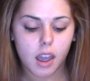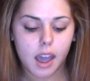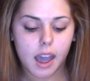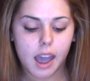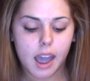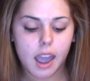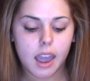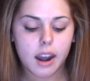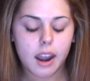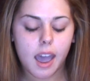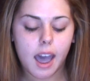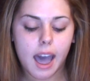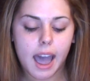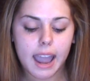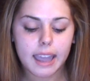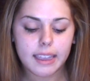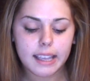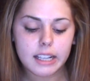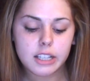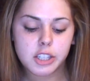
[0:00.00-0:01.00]
and
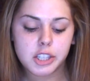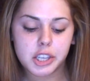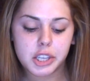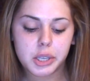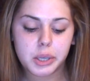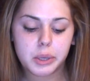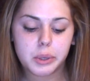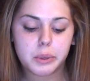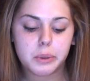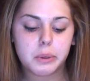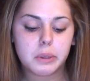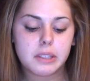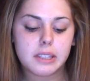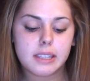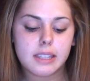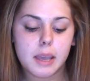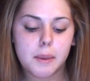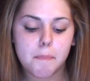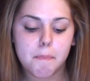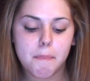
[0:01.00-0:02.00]
I like to
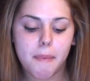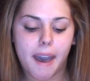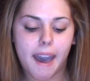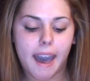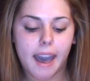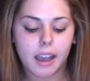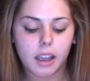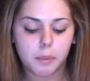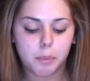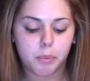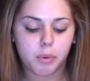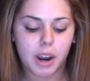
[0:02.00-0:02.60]
use the MAC